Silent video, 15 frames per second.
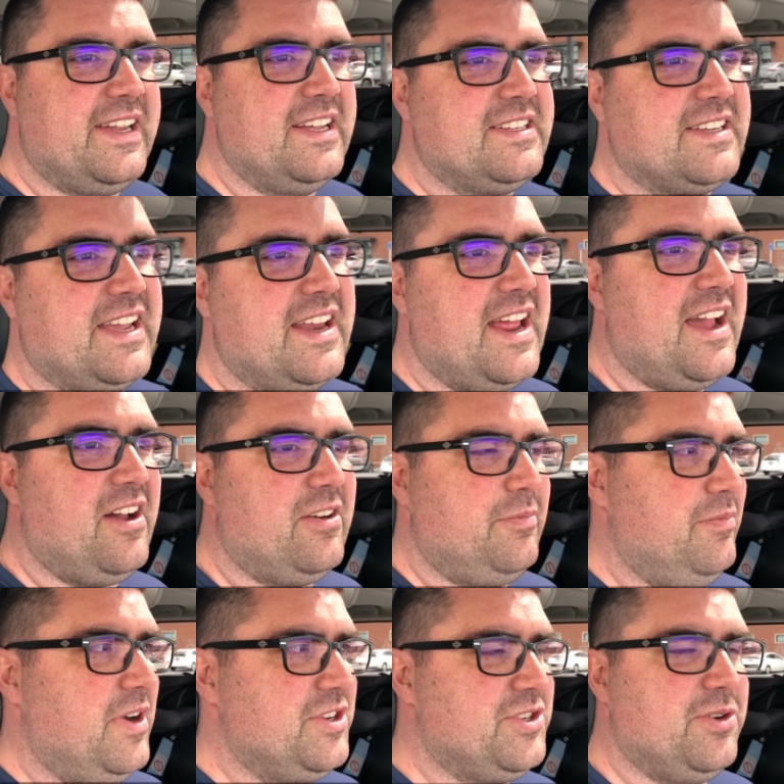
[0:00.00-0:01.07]
Kids get
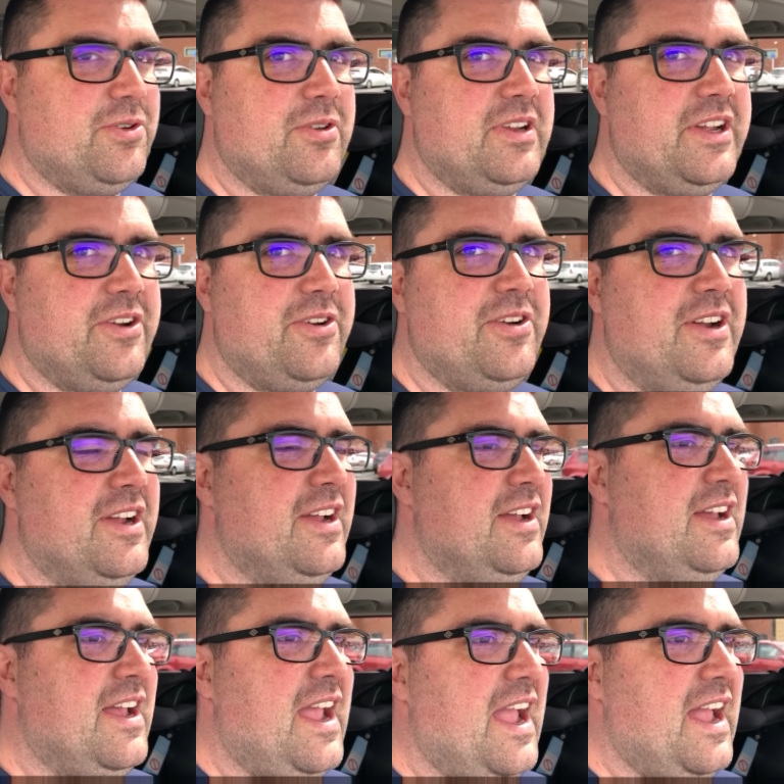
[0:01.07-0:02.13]
out much earlier,
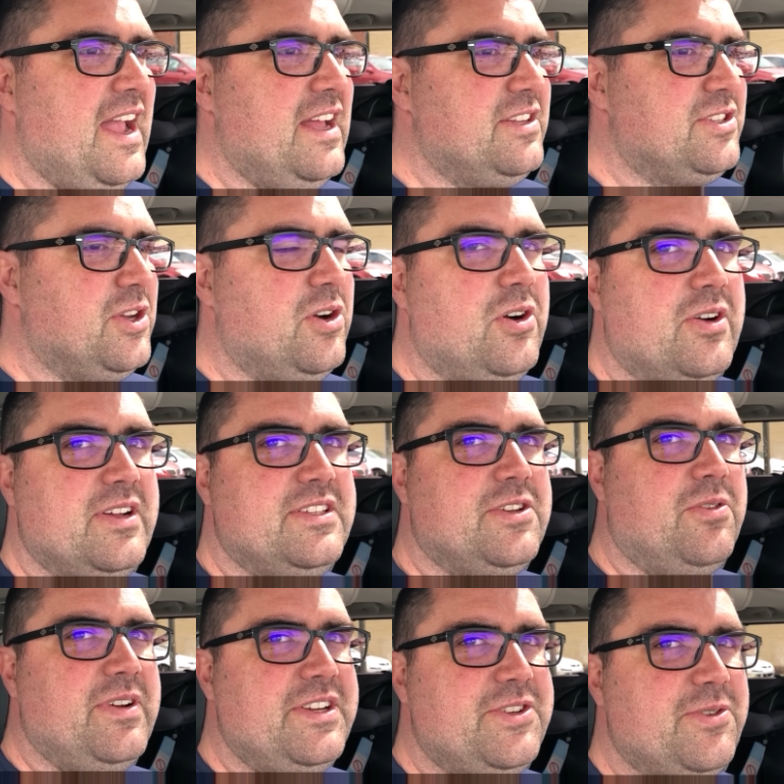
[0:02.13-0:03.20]
and so
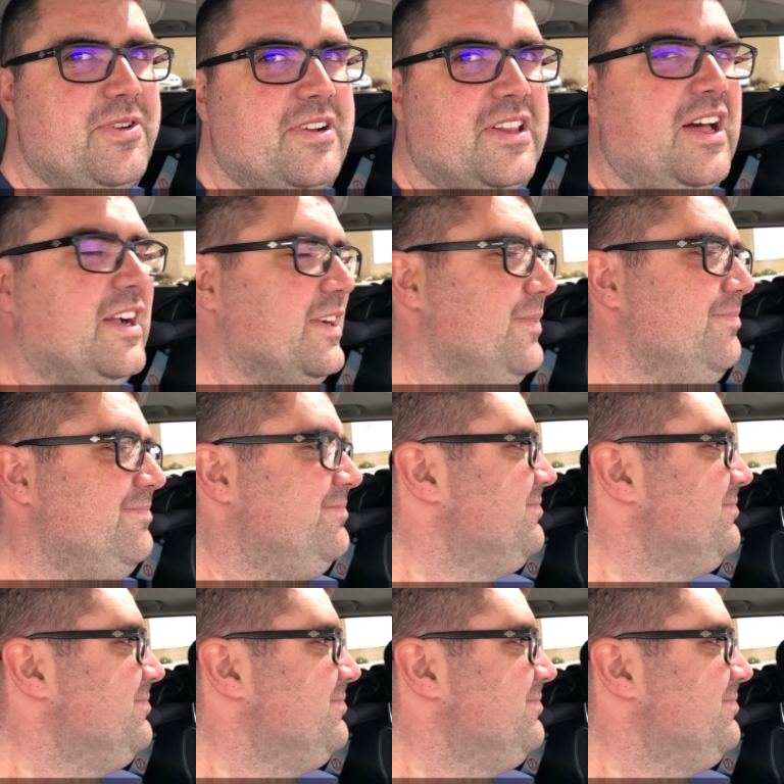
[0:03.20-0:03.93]
it's only two o'clock.